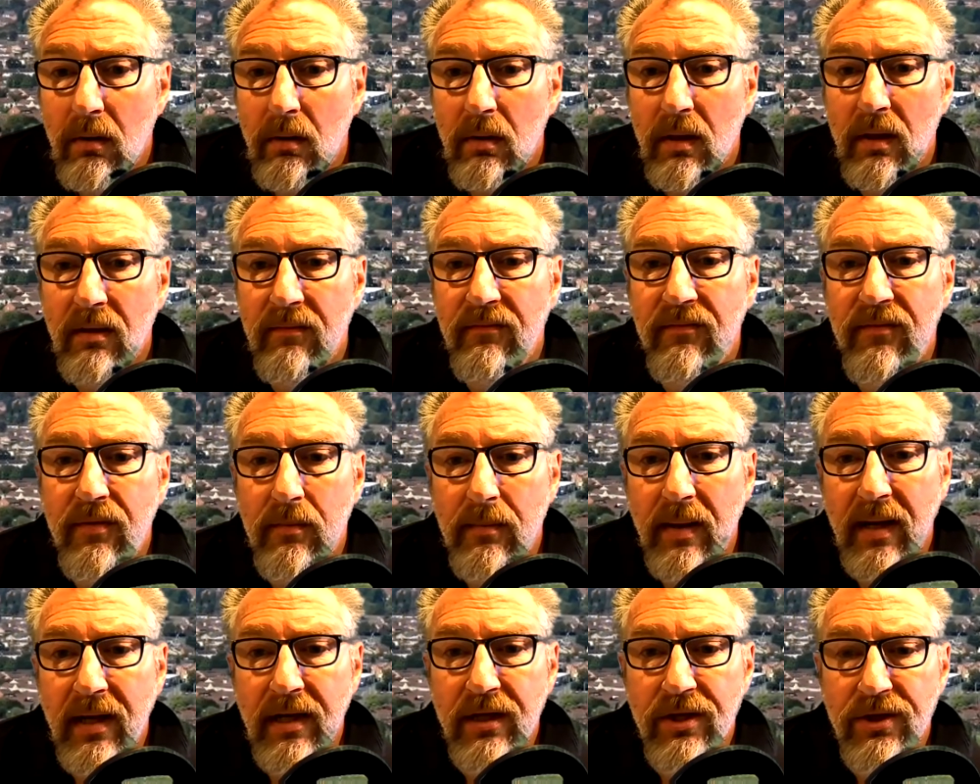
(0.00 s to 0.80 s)

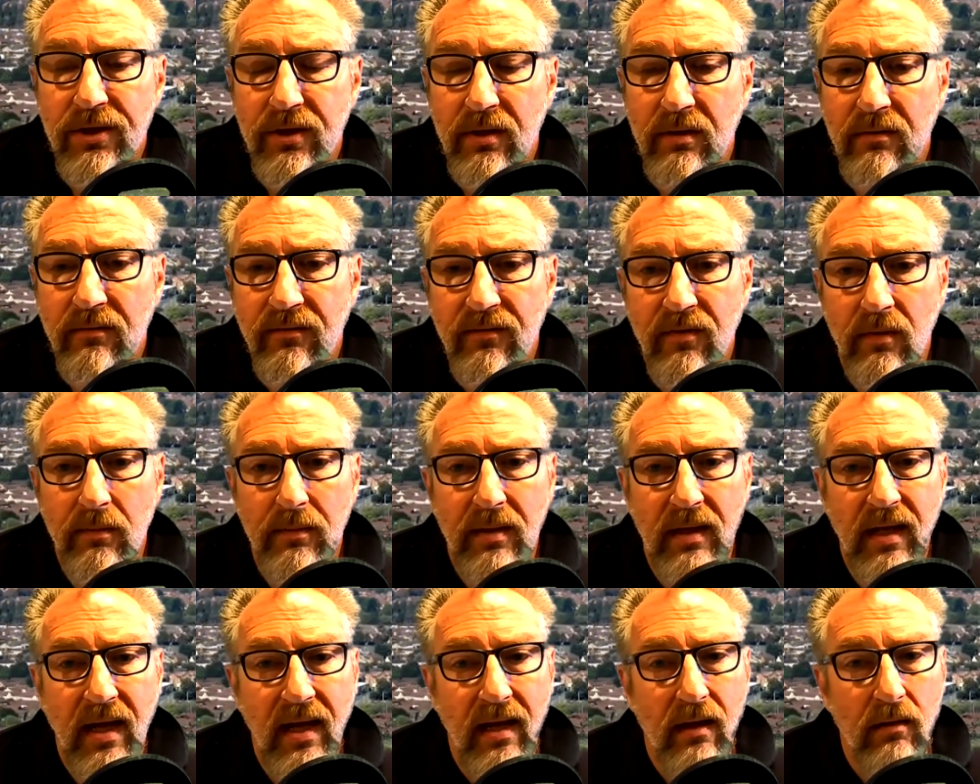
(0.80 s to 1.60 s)
information from the
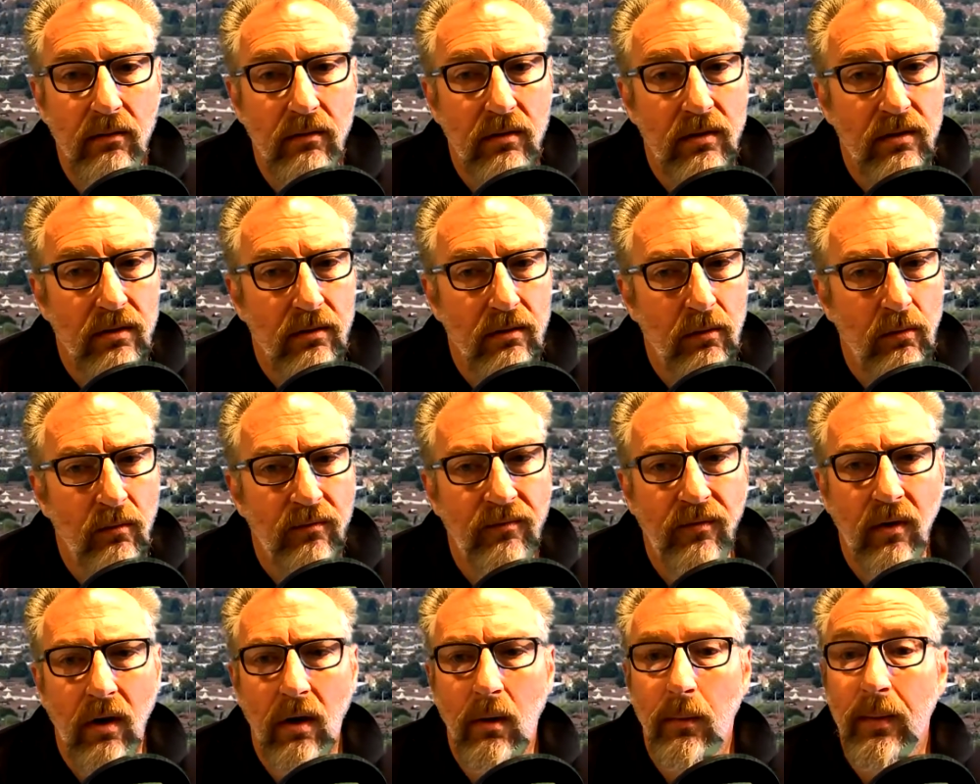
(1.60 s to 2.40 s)
council,
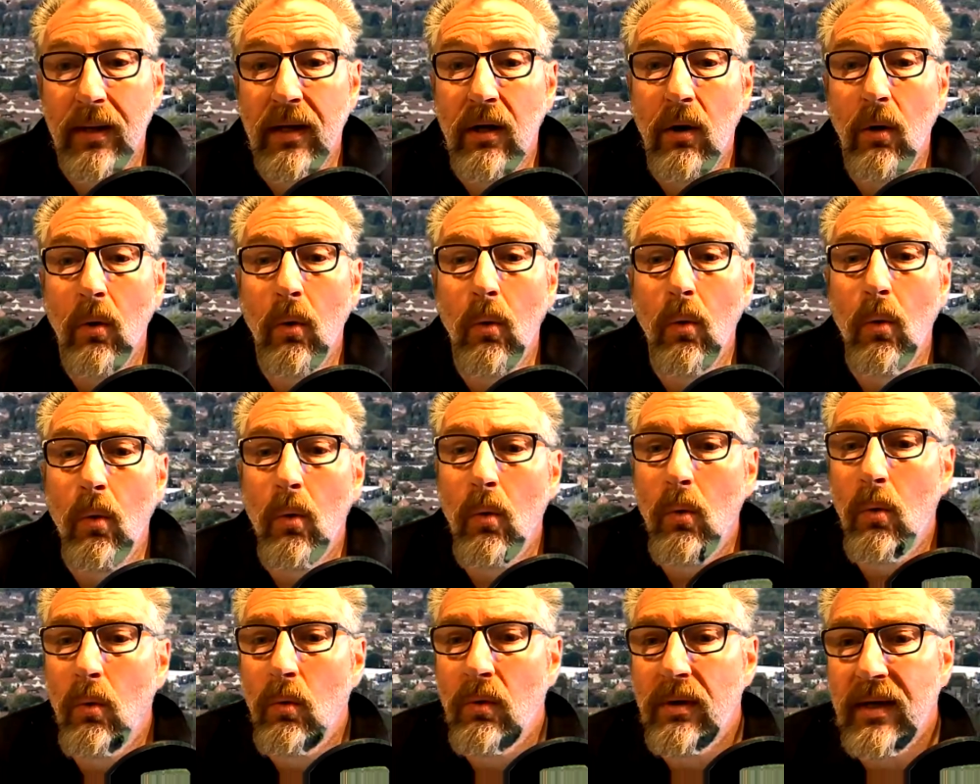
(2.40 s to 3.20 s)
following
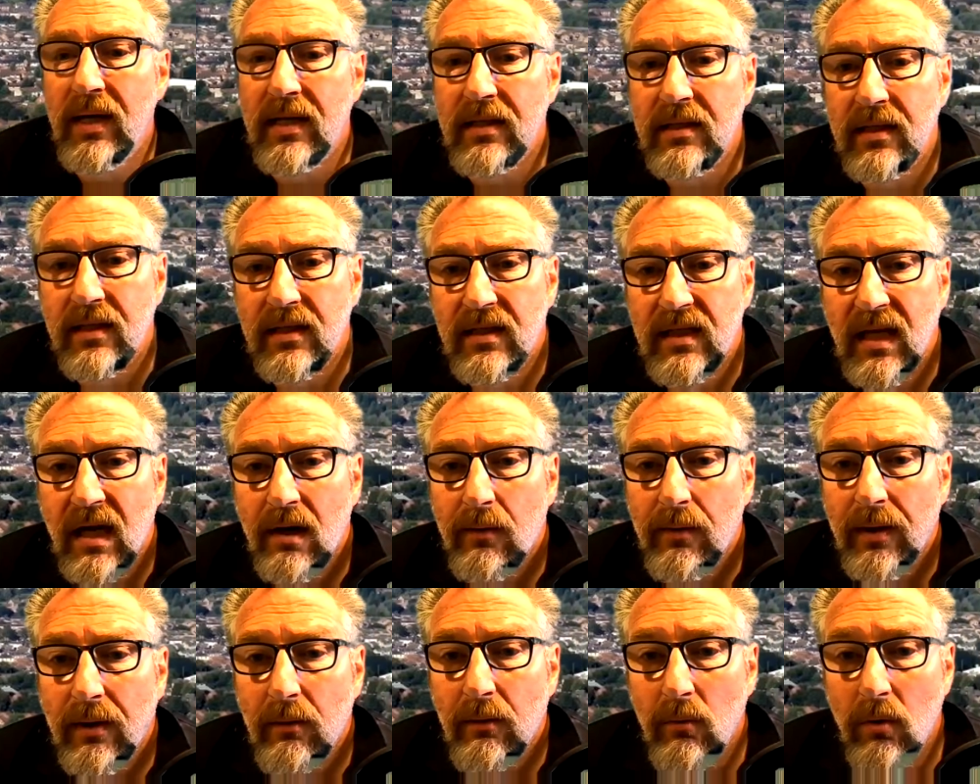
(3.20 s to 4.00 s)
all
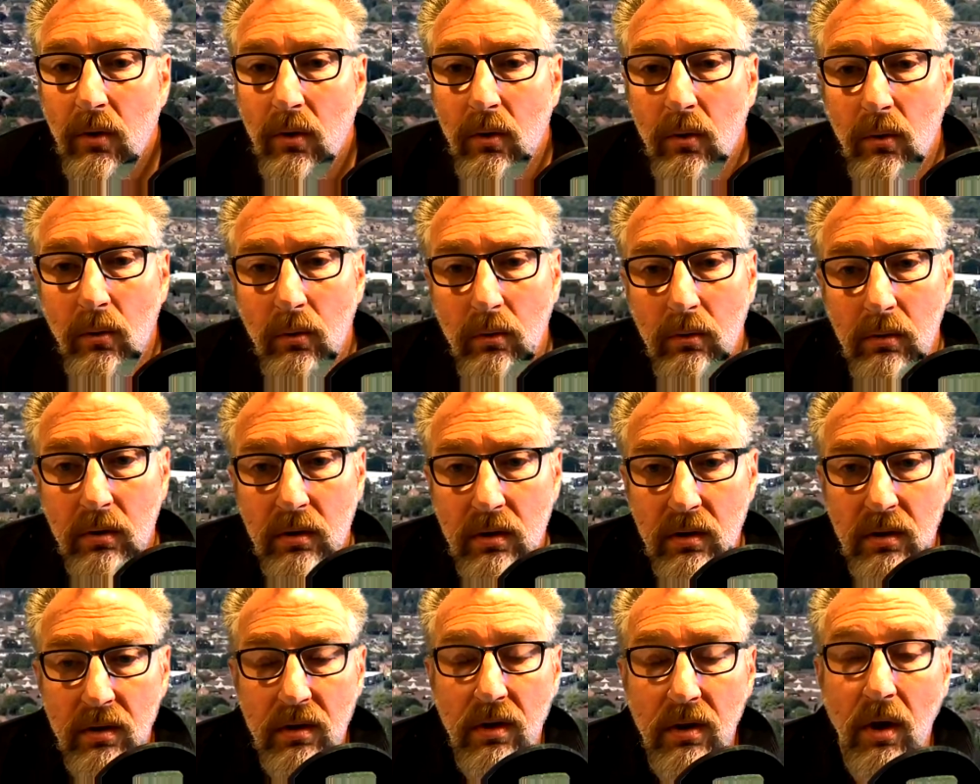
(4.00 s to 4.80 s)
necessary
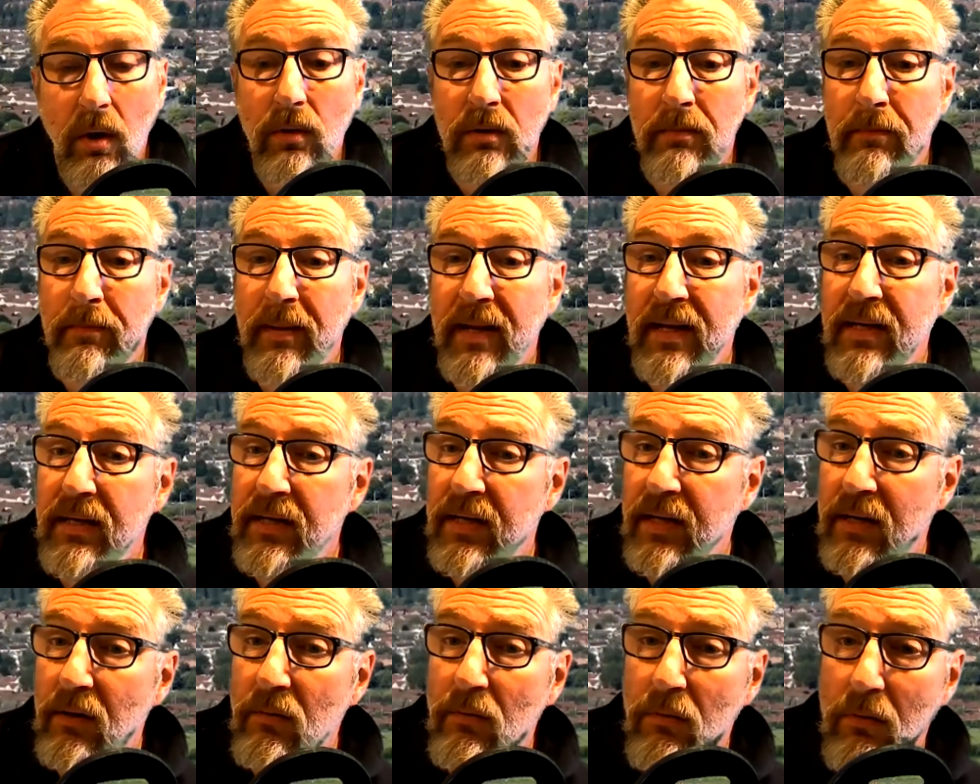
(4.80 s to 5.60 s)
rules, not
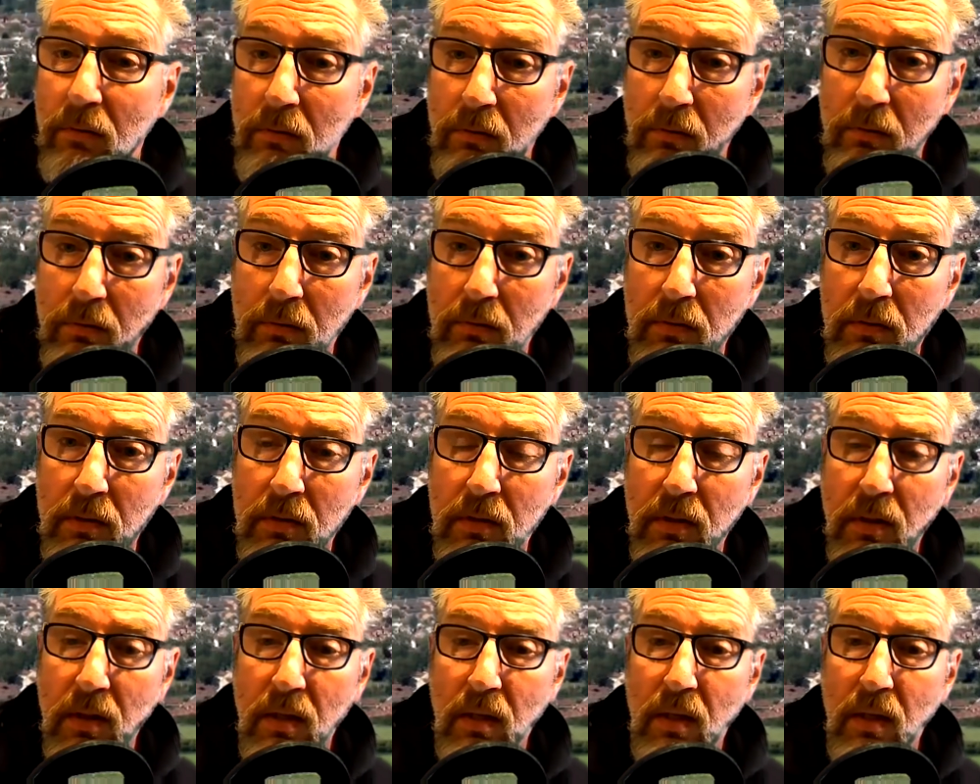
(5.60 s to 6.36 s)
bending rules.